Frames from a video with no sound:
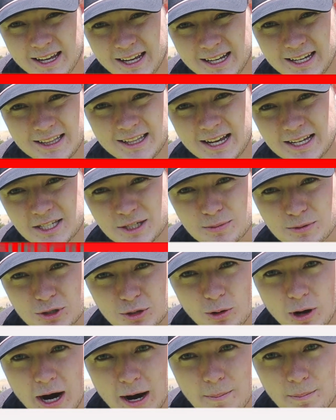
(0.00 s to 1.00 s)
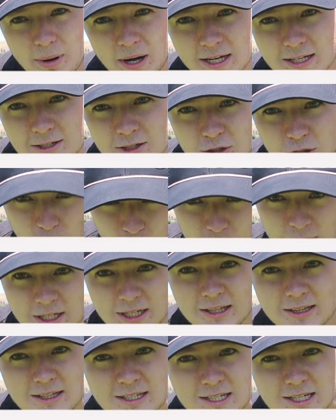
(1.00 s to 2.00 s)
hitting that subscribe button,
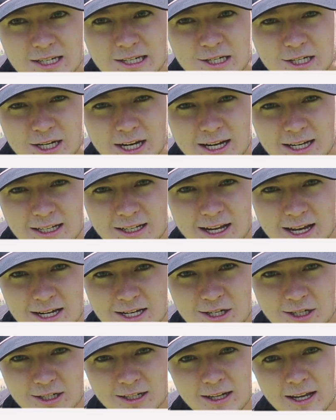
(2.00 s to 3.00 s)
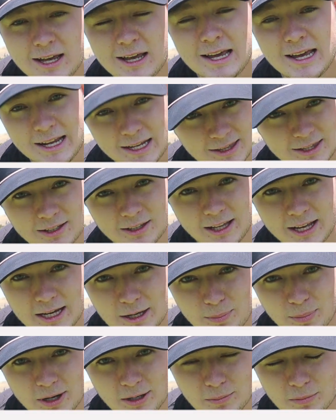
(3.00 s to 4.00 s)
joining the T-Shank Nation, hit the
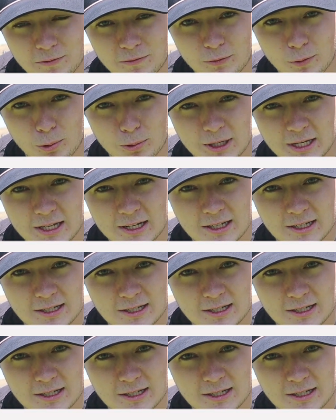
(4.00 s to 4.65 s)
like button before we get